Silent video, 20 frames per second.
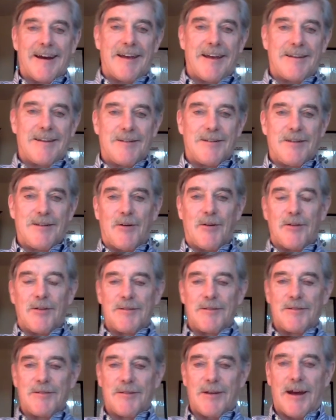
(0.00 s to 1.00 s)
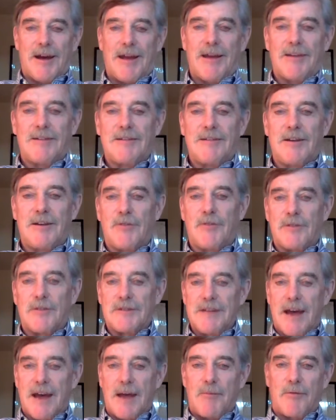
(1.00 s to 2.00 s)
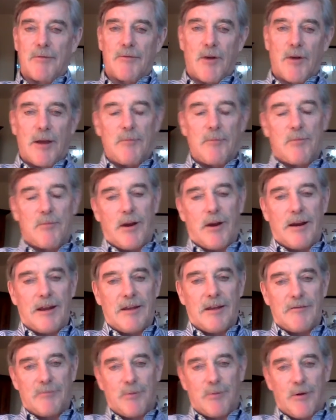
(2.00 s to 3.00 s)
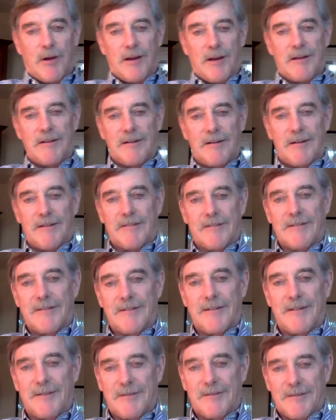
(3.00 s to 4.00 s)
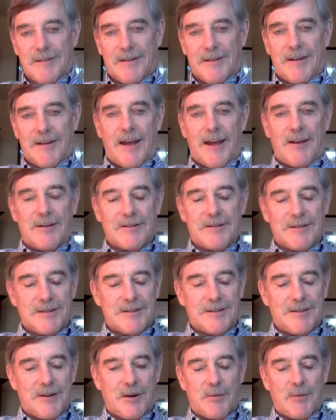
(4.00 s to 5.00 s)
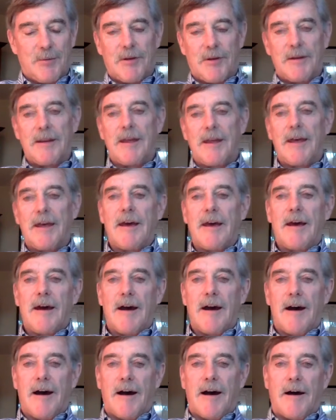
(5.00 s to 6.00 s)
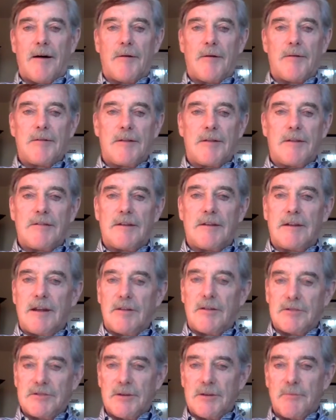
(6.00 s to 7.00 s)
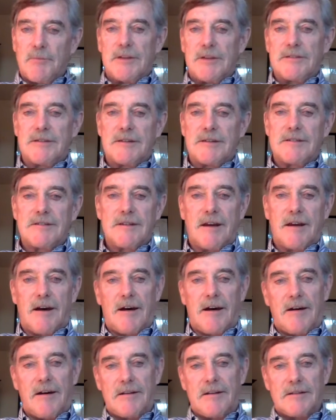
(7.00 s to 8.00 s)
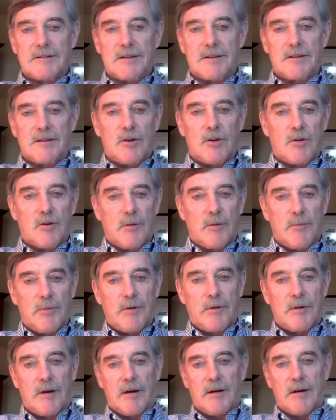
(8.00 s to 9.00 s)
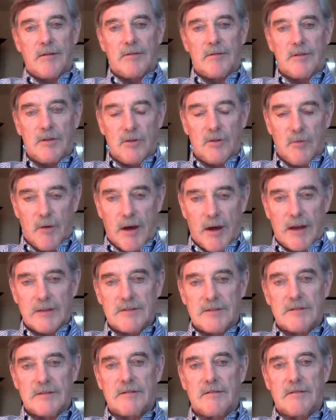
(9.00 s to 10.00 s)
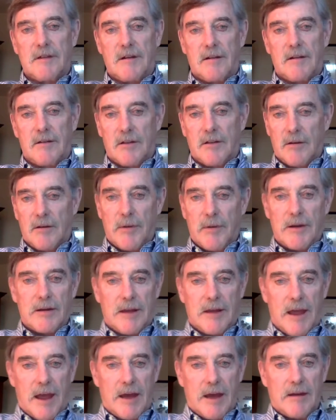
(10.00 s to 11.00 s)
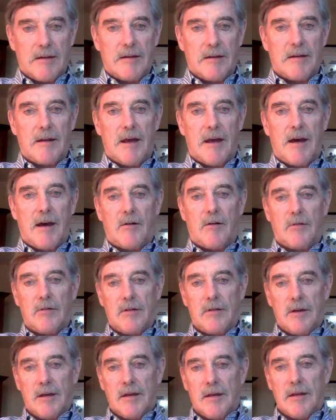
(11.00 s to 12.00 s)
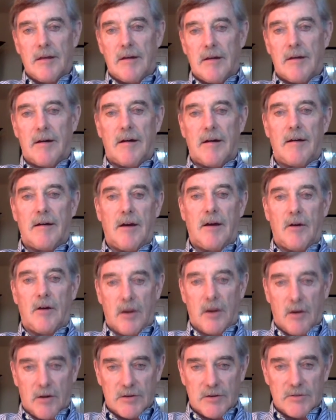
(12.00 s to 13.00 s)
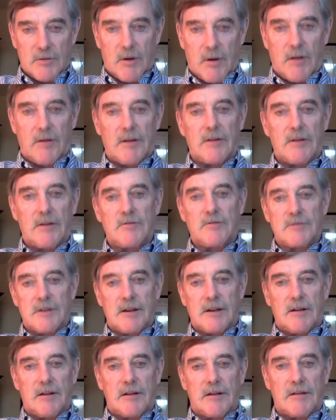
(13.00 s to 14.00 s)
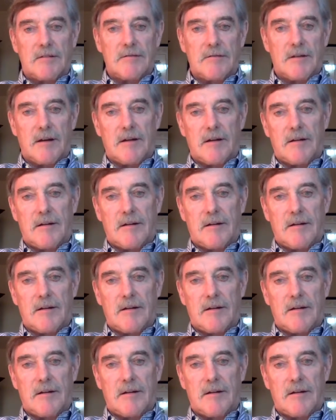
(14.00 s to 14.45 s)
I had I had a different type of right brain, left brain analysis there. But the dealership business is in Europe, the U.S., a little bit in Canada now, and Australia and New Zealand,